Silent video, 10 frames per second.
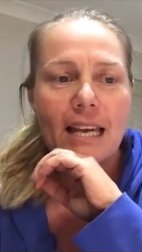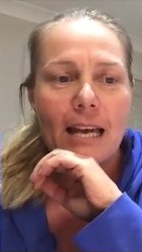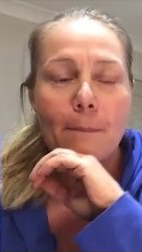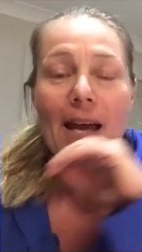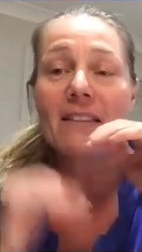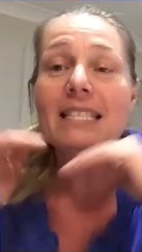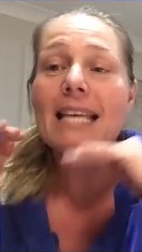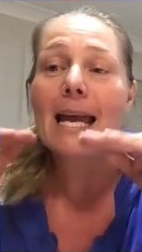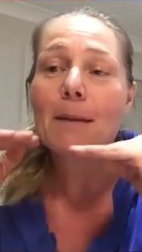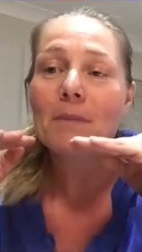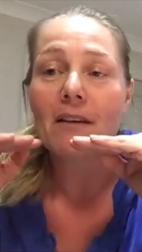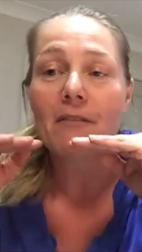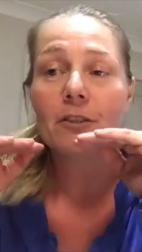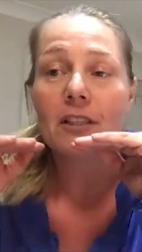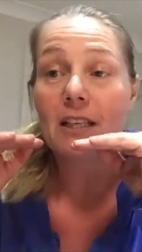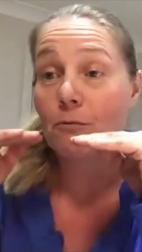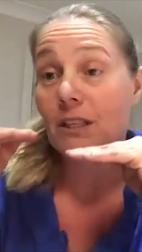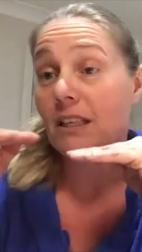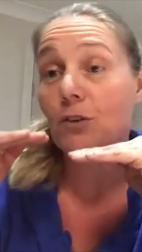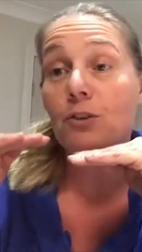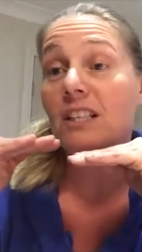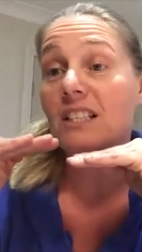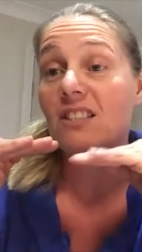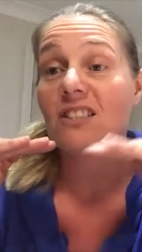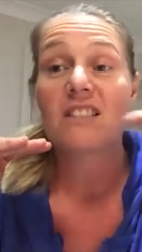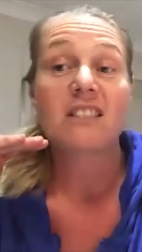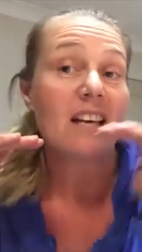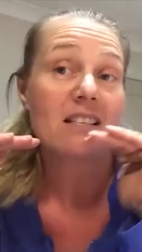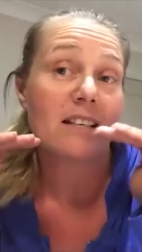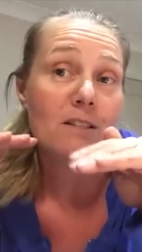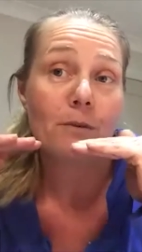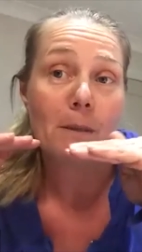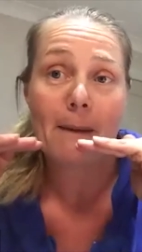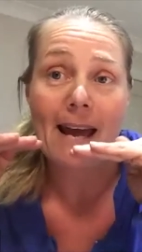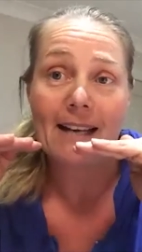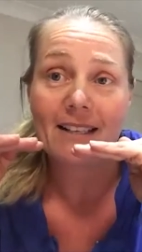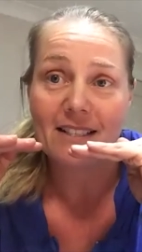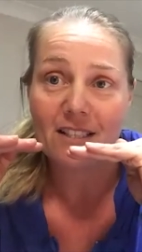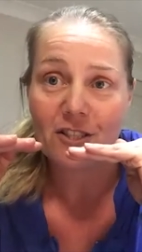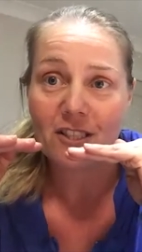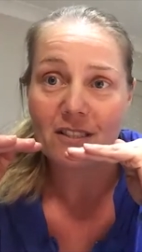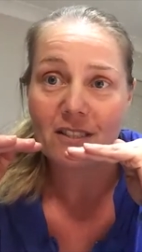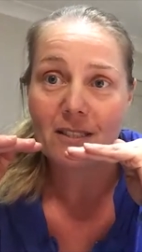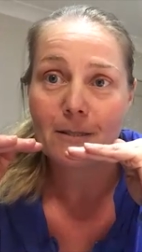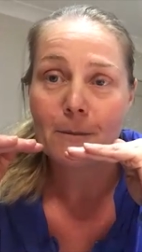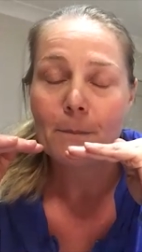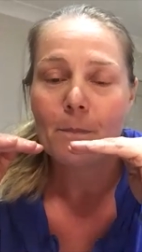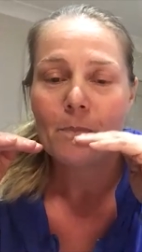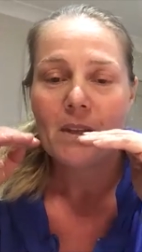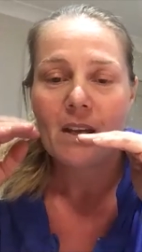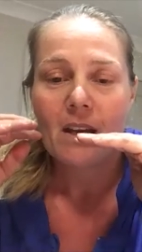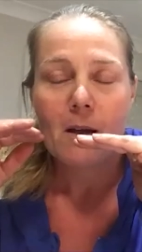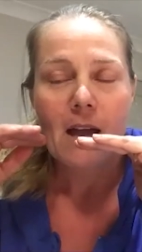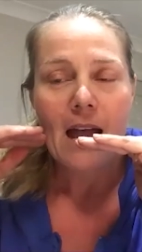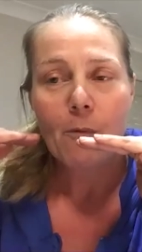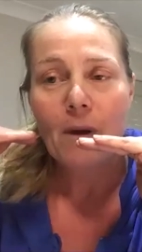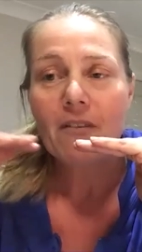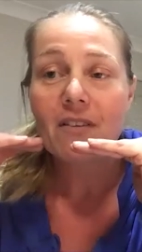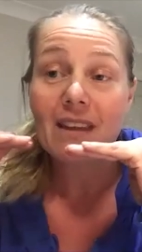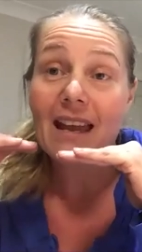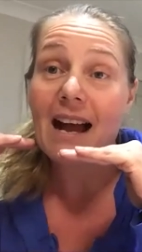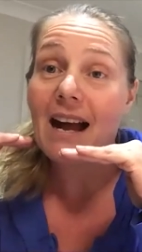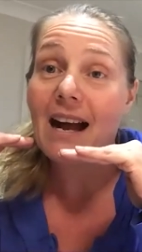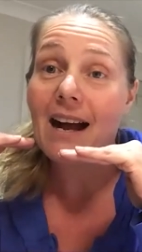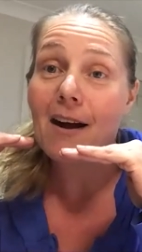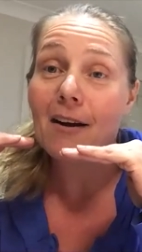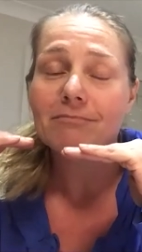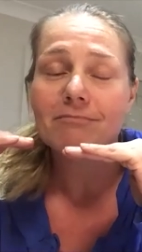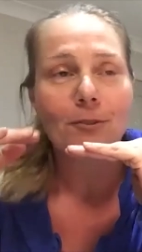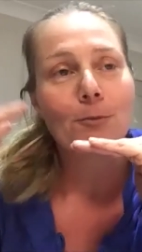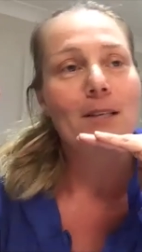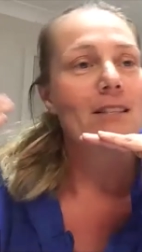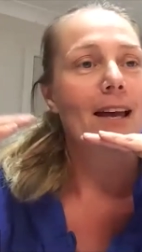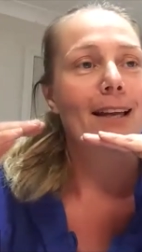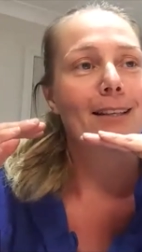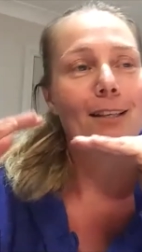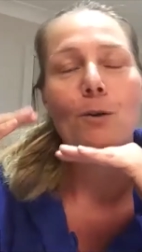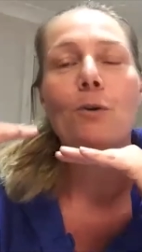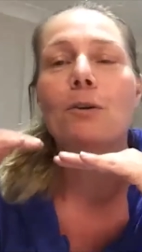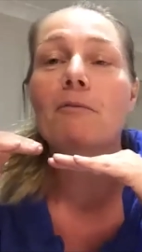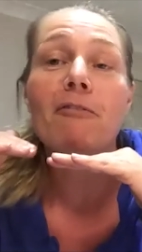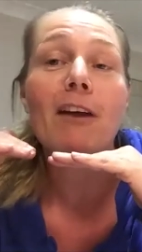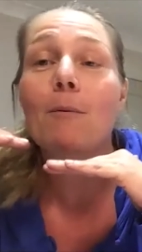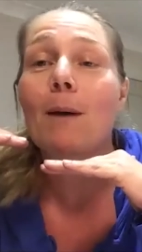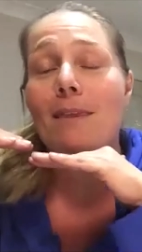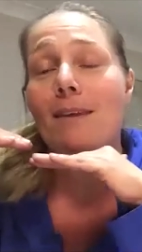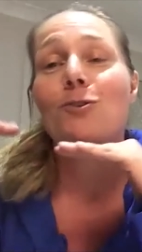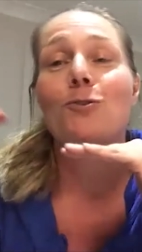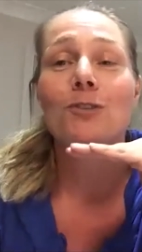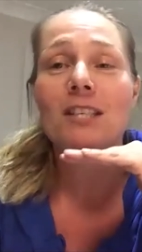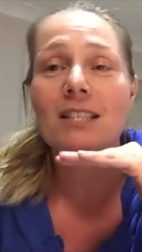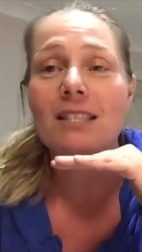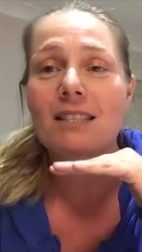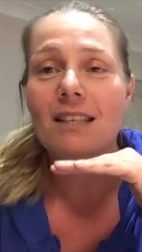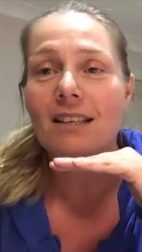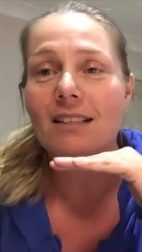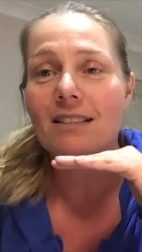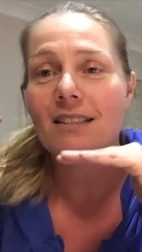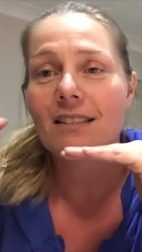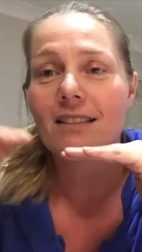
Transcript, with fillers: about the same level in really good conditions as I do in bad conditions. However, there are almost like you'd call them fair weather shooters that